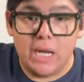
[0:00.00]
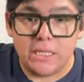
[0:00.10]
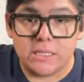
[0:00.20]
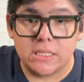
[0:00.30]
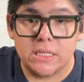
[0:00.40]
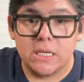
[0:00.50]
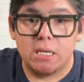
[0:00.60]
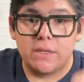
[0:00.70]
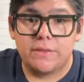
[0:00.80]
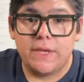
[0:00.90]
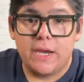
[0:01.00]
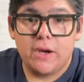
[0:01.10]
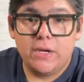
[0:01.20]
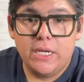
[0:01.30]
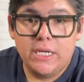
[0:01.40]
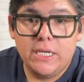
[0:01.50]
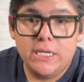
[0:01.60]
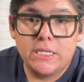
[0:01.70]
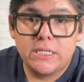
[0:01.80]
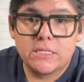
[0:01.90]
But
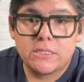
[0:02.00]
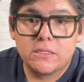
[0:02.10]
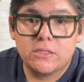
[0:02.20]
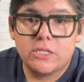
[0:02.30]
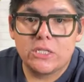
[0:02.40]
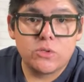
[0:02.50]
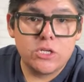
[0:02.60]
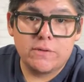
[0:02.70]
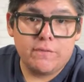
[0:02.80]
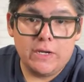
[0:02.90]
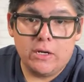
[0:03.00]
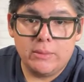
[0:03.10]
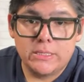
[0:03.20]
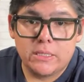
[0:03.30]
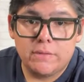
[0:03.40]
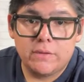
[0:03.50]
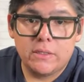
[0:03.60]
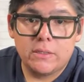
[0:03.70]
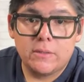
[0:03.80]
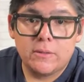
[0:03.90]
that's where you can find all my stuff.